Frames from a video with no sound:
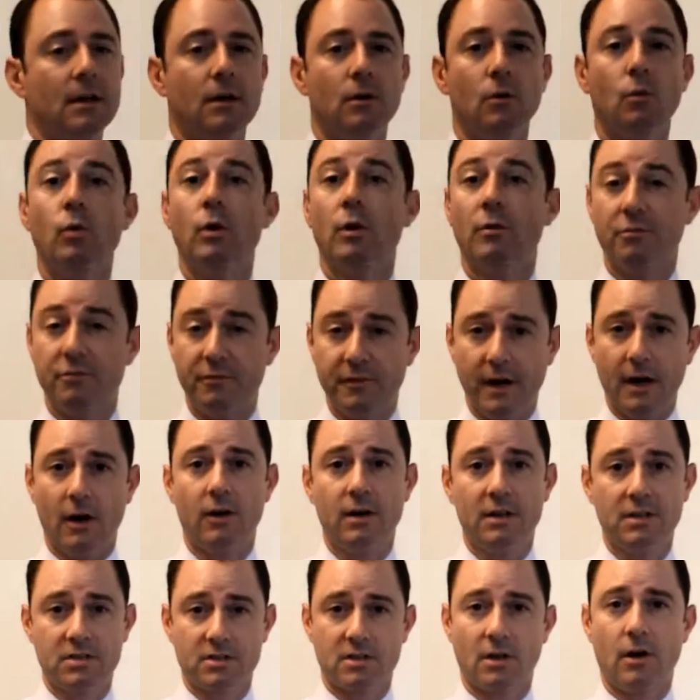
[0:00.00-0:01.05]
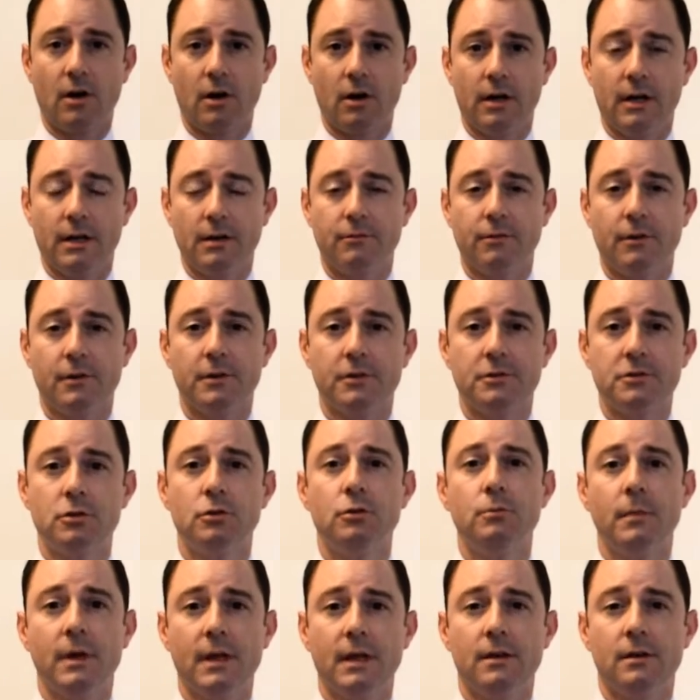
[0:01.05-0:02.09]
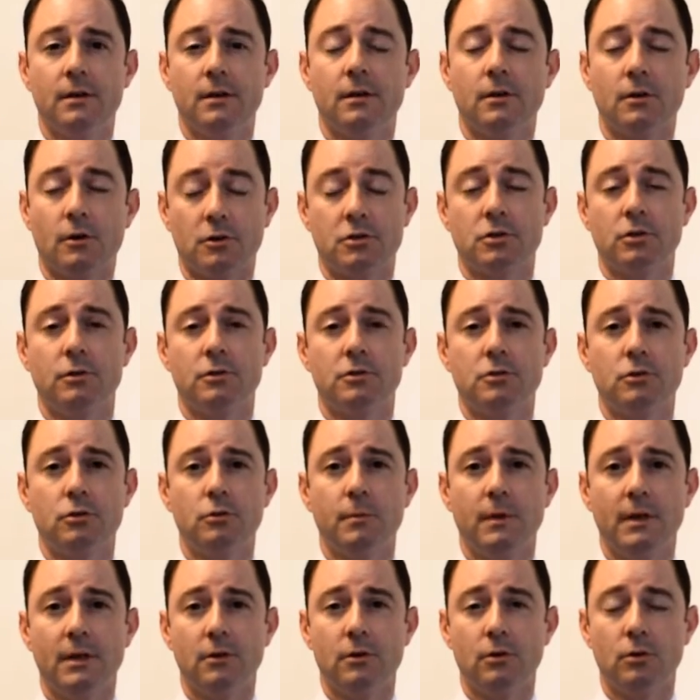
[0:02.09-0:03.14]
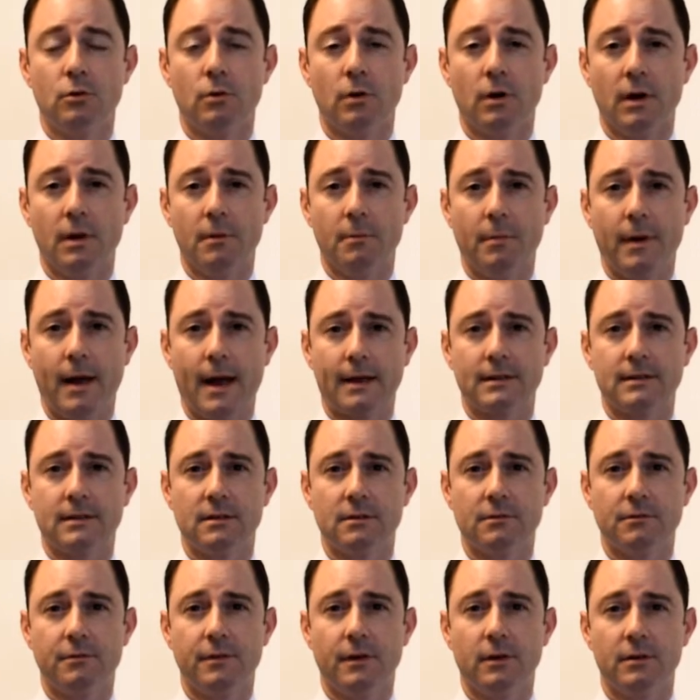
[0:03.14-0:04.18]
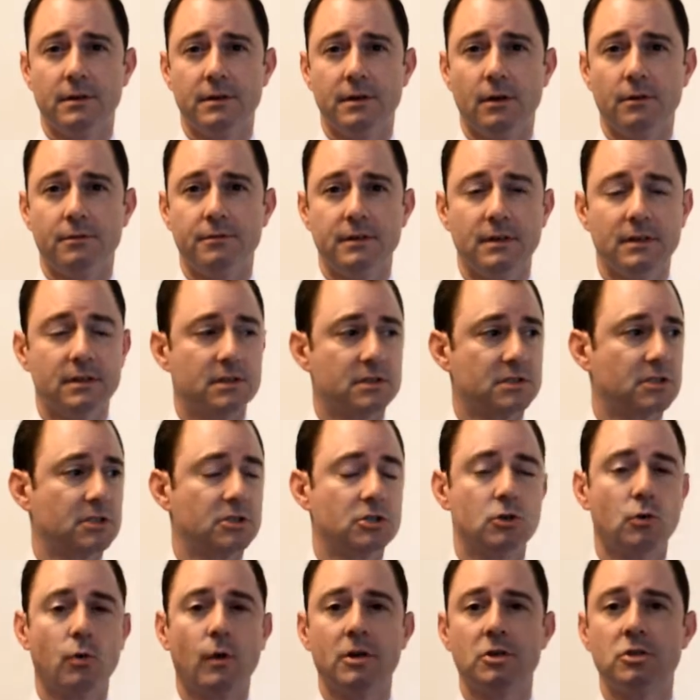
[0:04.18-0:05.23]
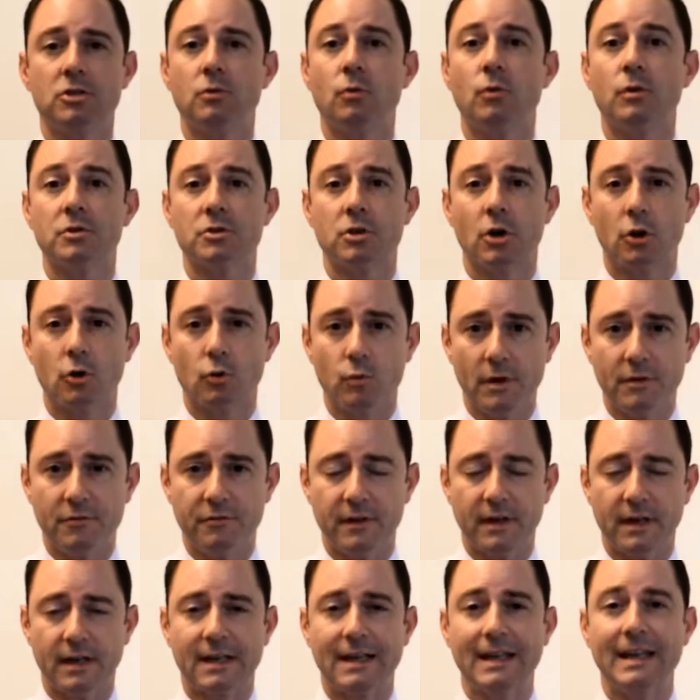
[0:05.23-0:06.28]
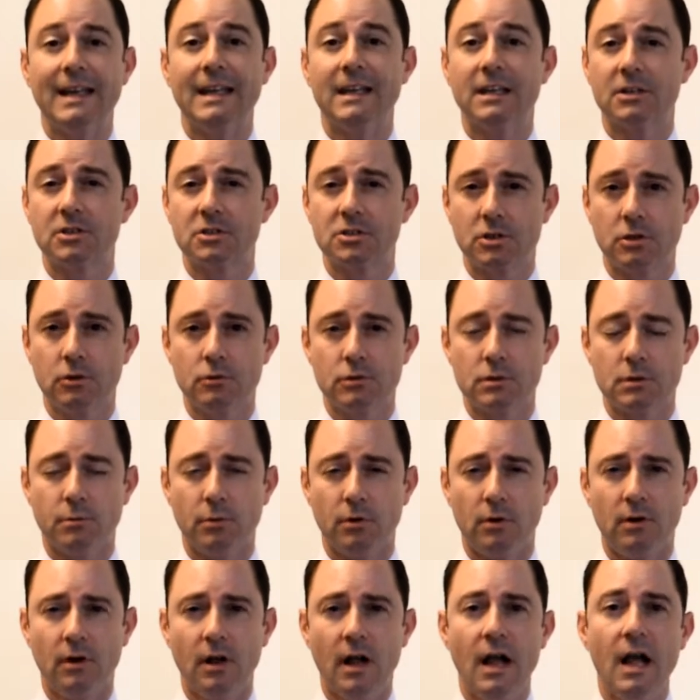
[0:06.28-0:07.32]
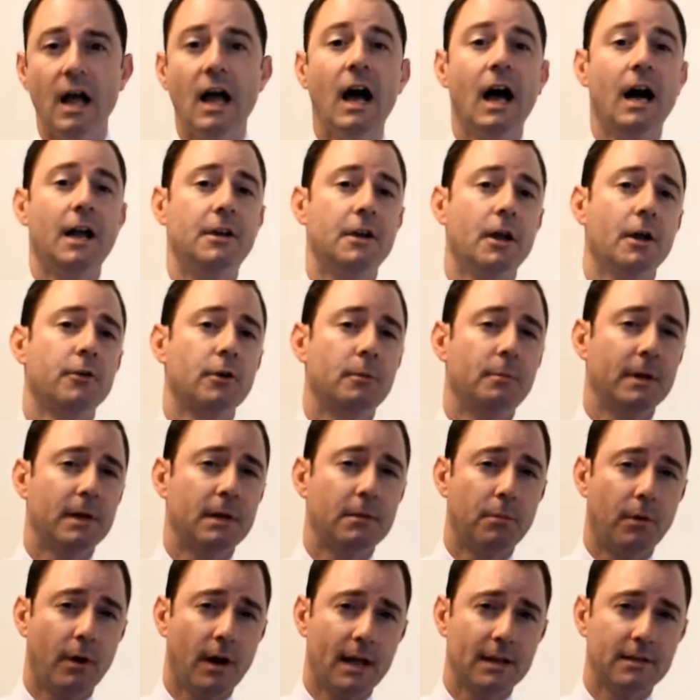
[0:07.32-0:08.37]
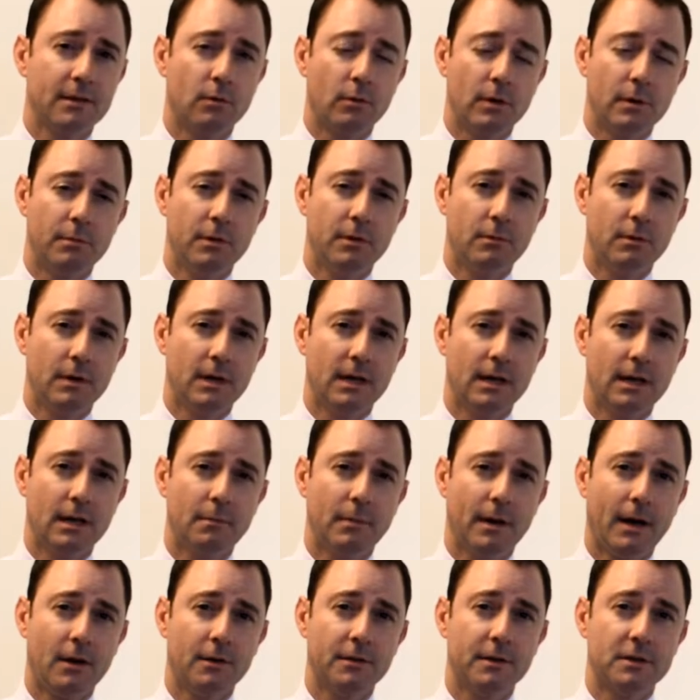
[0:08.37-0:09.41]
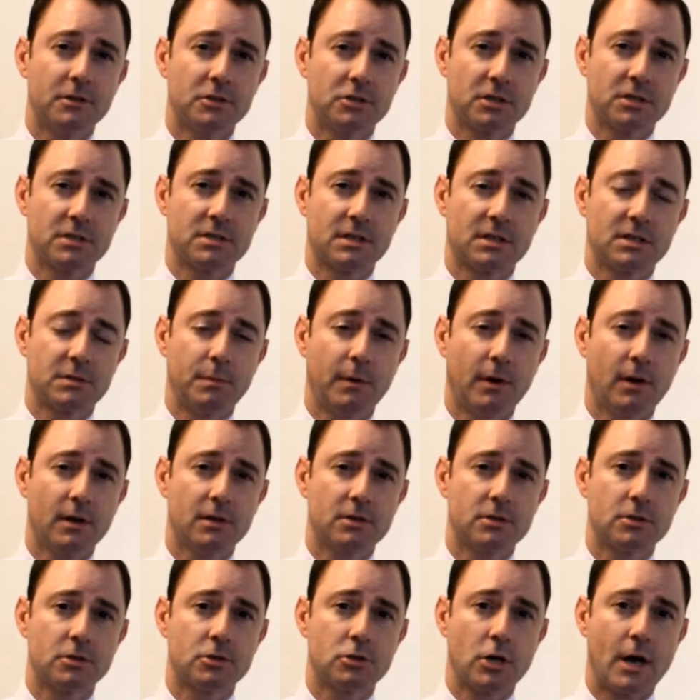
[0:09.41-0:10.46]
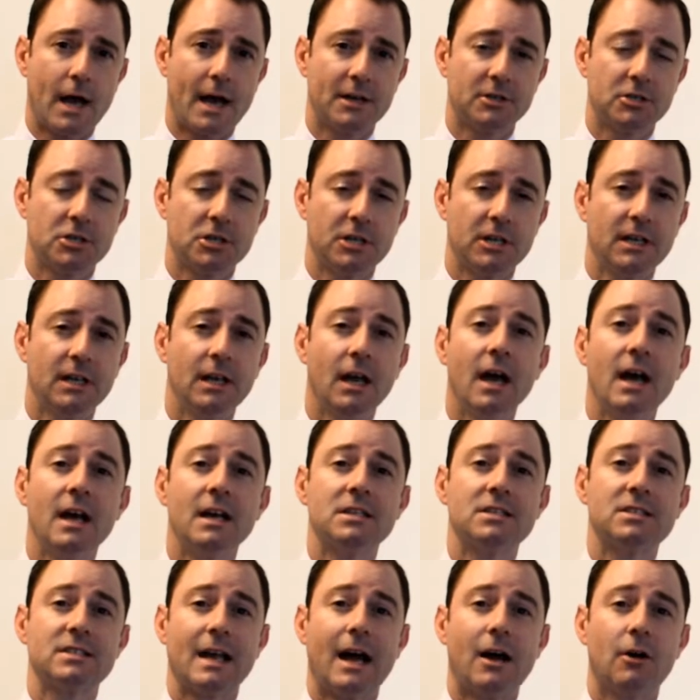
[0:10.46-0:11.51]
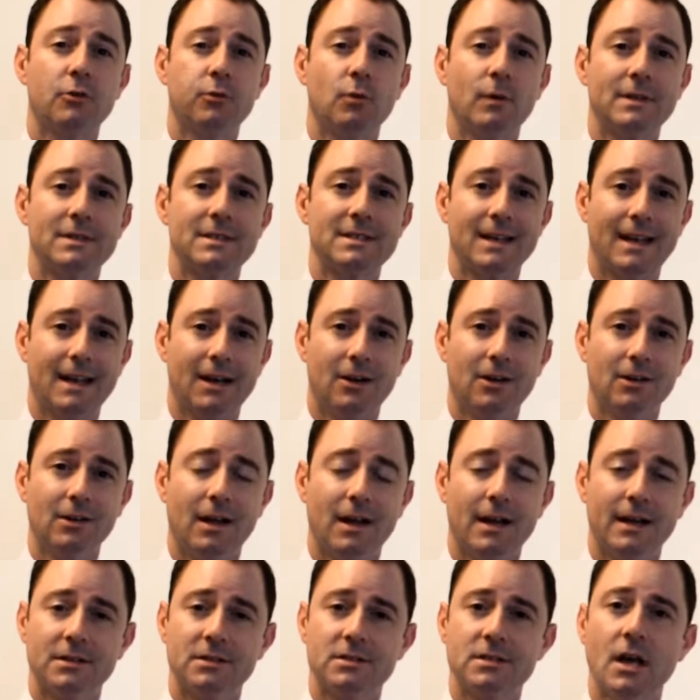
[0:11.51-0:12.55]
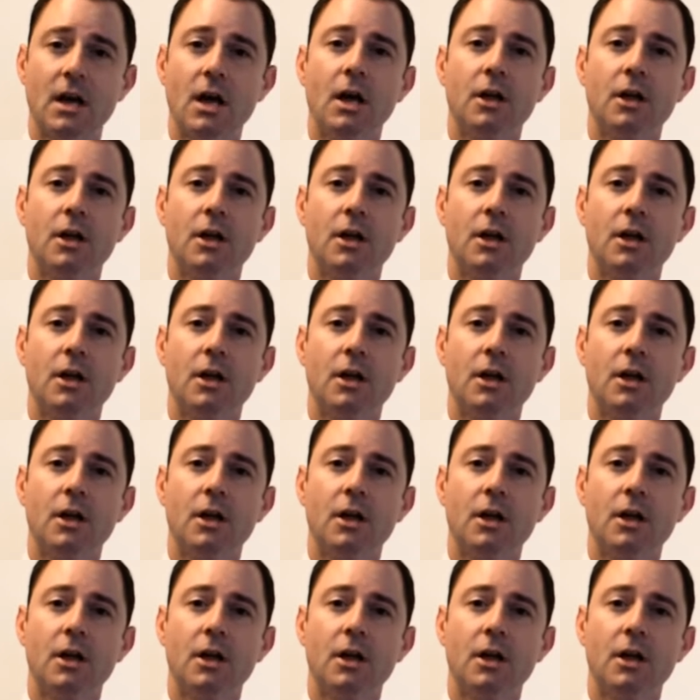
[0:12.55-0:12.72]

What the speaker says: We're very sorry for the two men, or to the two men who were impacted in Philadelphia. The situation was horrific, inexcusable. Another big brand that we've been reading about that just experienced a tragedy, Southwest Airlines.